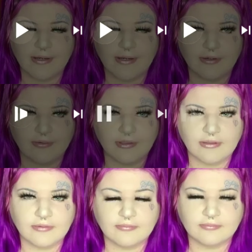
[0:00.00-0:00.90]

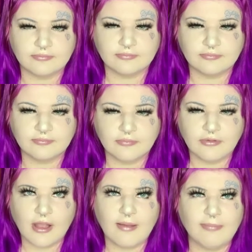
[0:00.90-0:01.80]
paranoid.
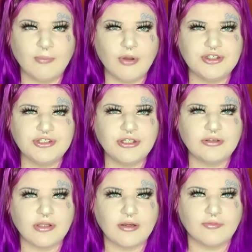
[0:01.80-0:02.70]
I've been watching
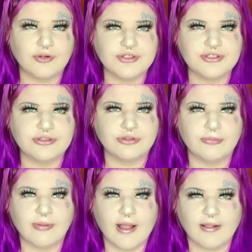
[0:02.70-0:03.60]
a lot of Orange is the
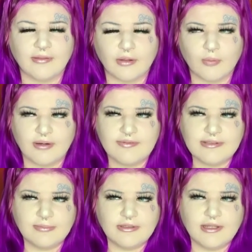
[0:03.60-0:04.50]
New Black. Like, what if
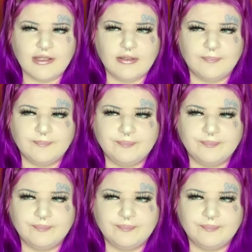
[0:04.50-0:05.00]
someone, like,